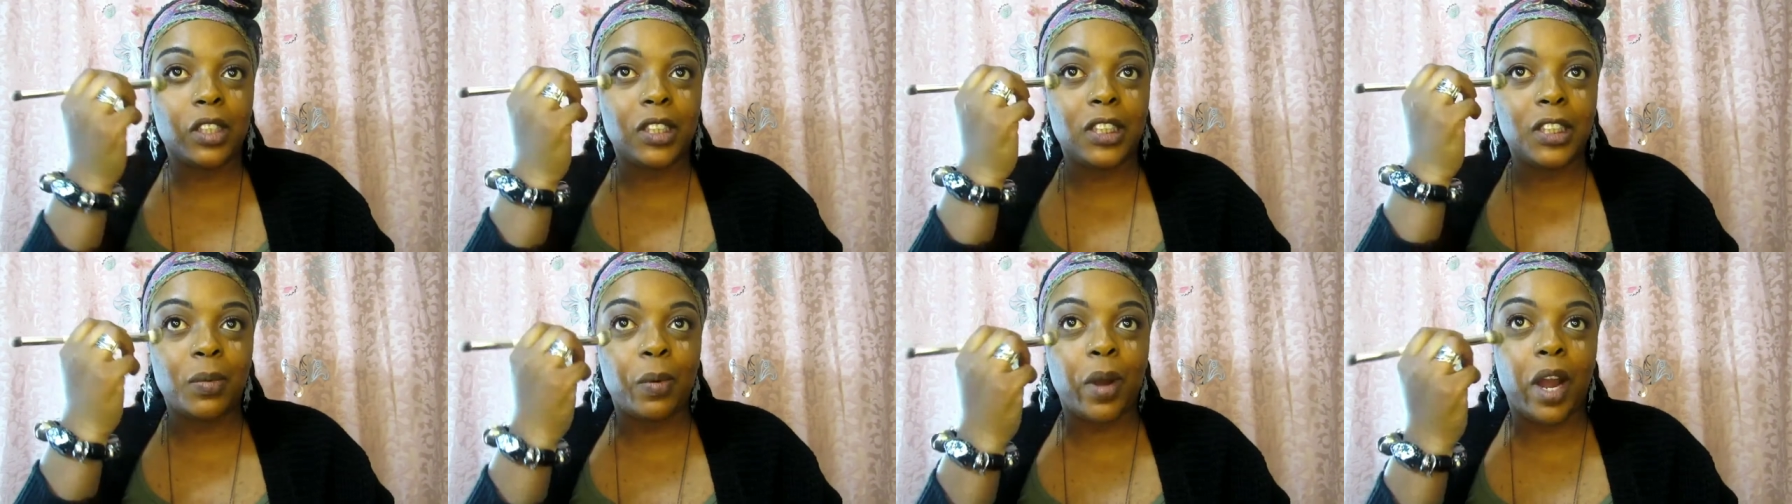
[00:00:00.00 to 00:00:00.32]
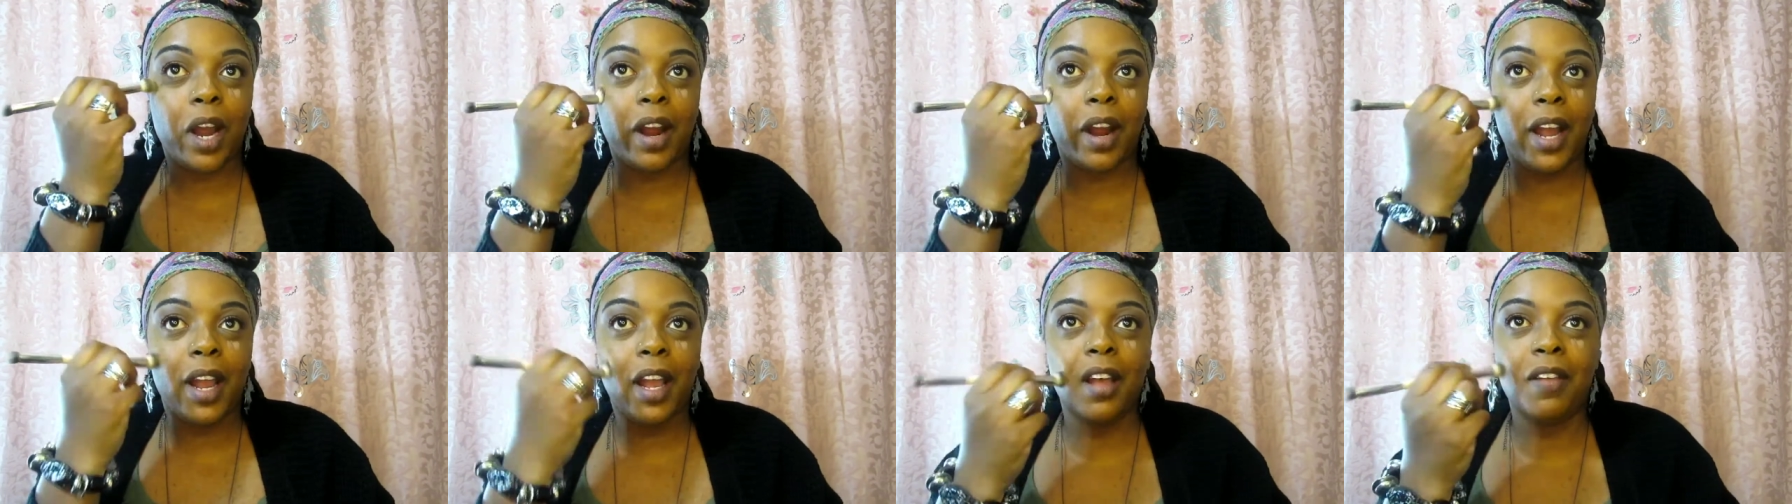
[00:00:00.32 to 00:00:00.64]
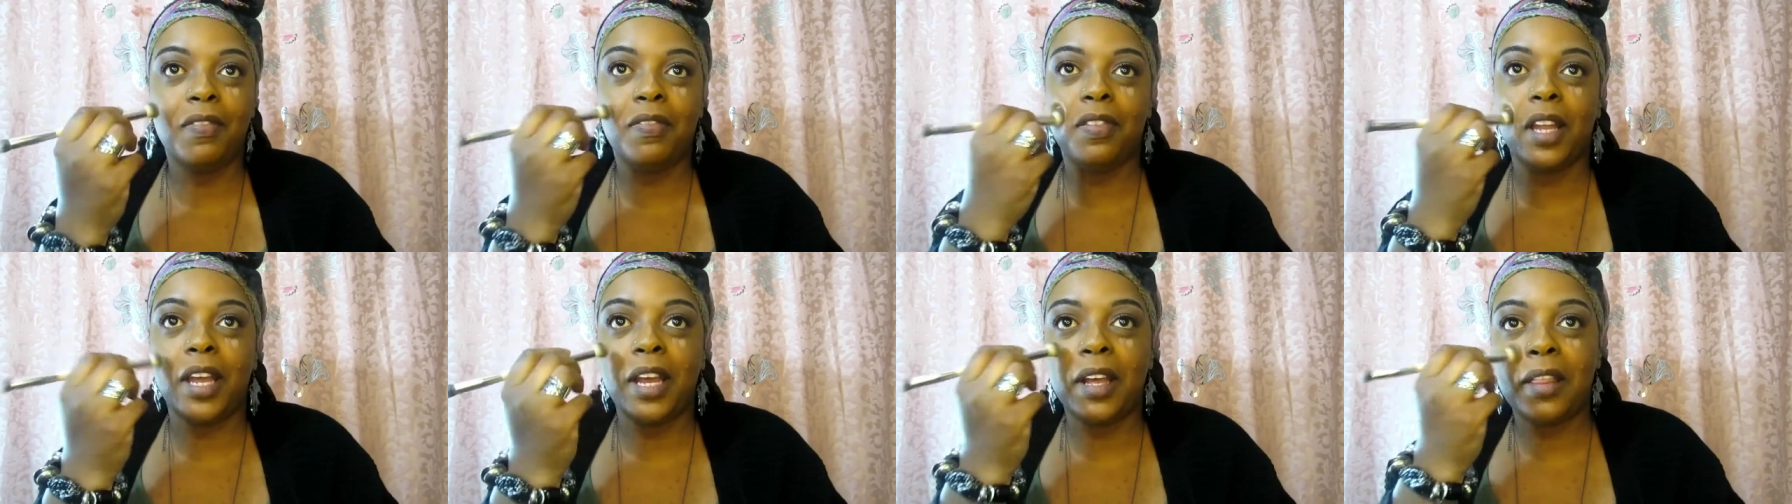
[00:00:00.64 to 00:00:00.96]
swear I
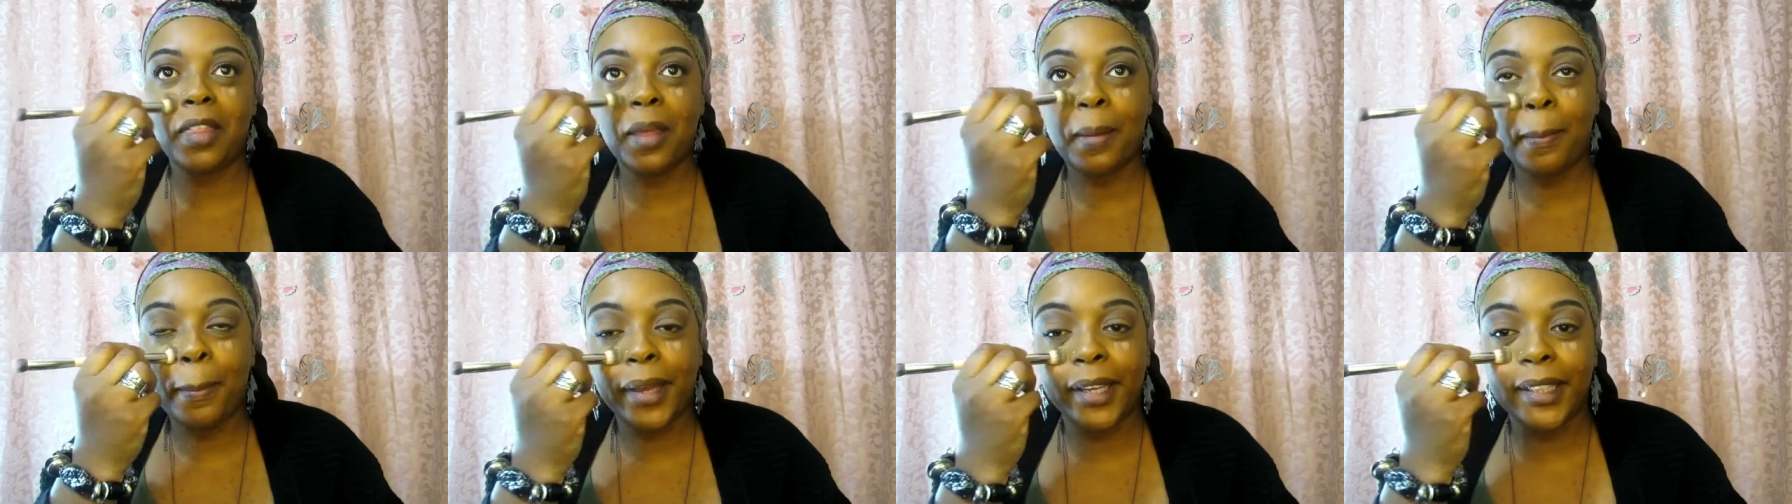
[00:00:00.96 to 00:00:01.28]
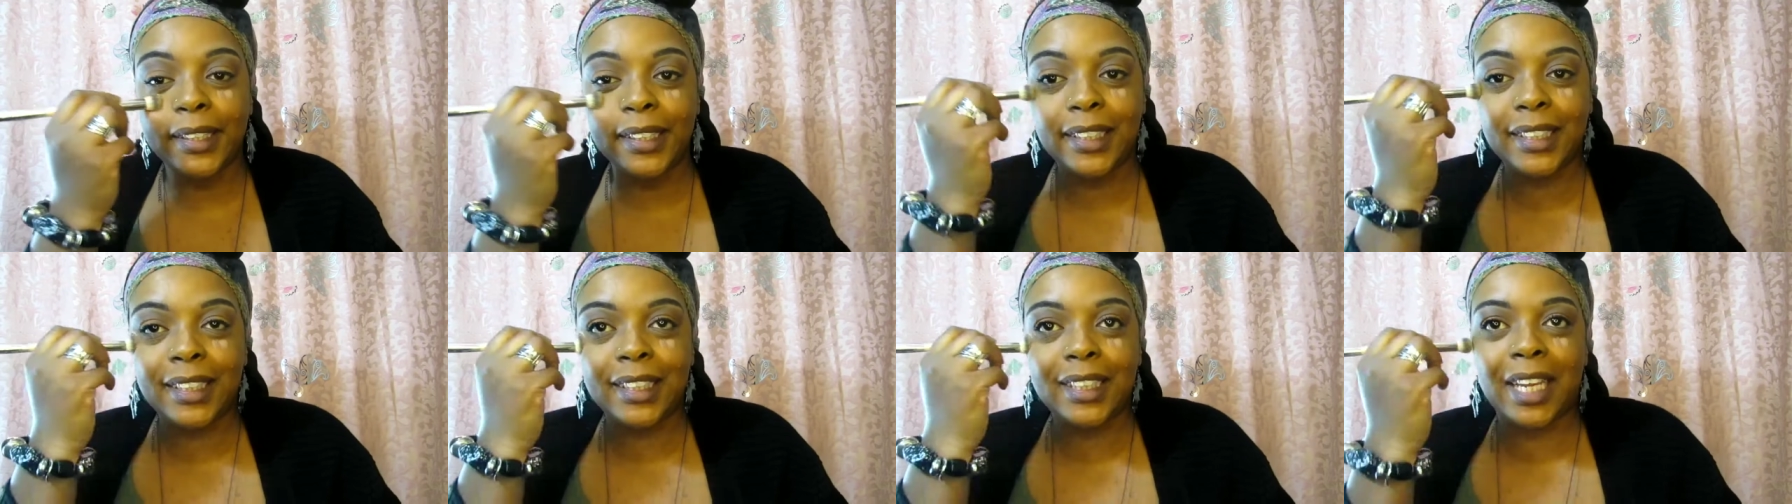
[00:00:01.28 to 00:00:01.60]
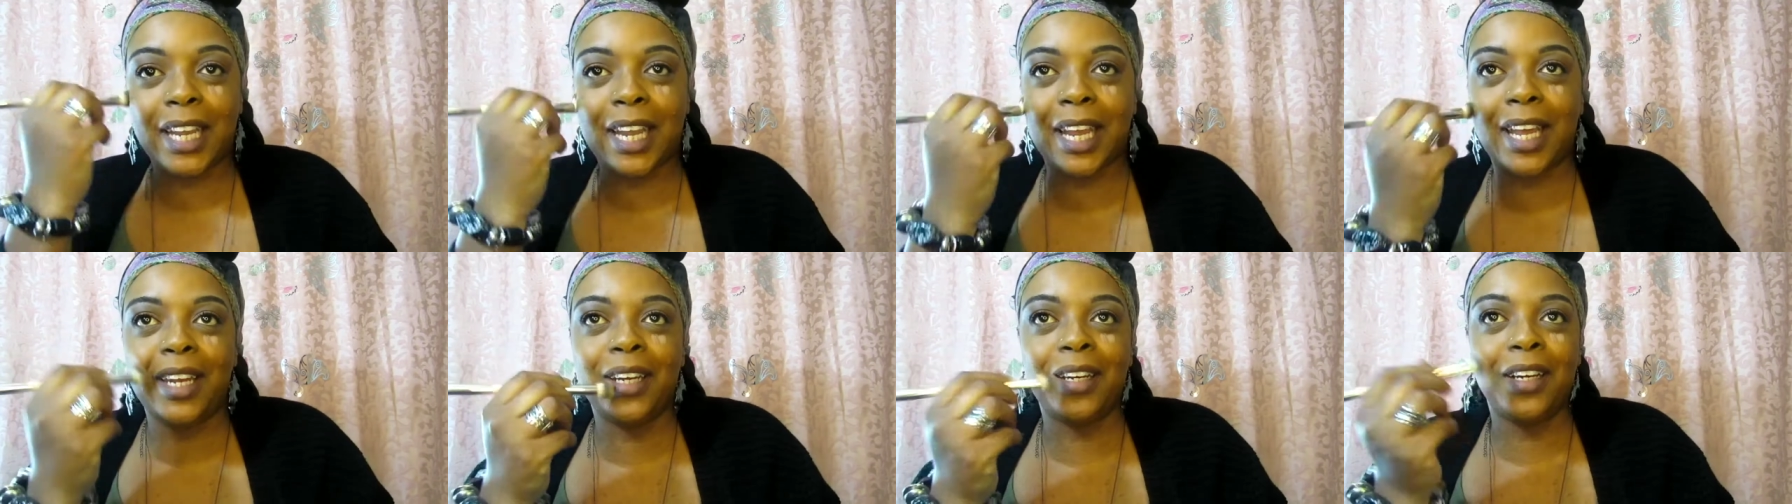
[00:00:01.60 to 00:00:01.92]
have like the best
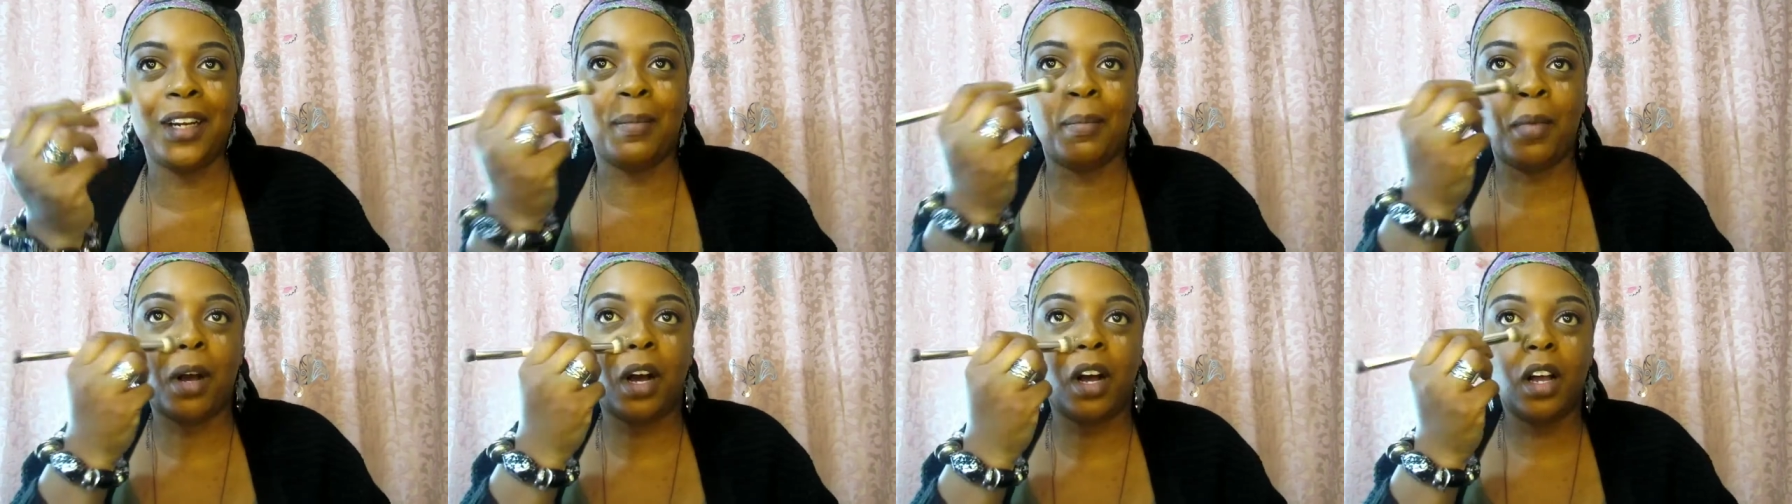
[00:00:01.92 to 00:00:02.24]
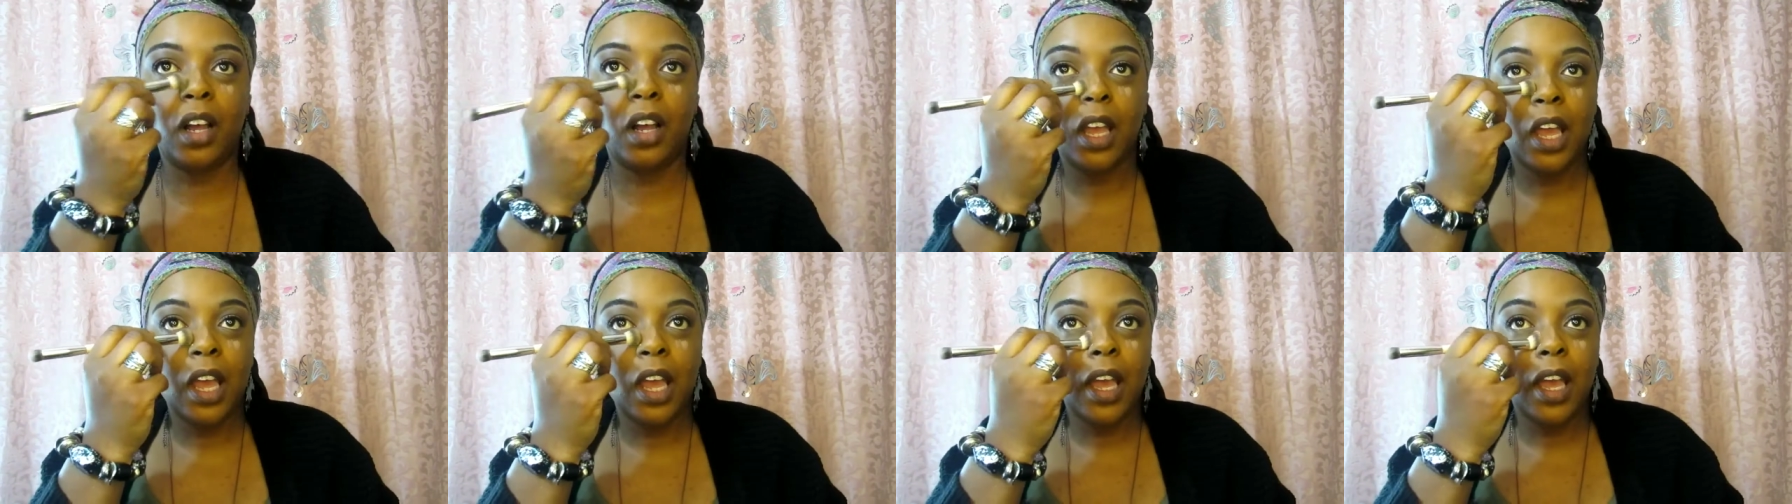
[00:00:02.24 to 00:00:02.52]
skin in them all.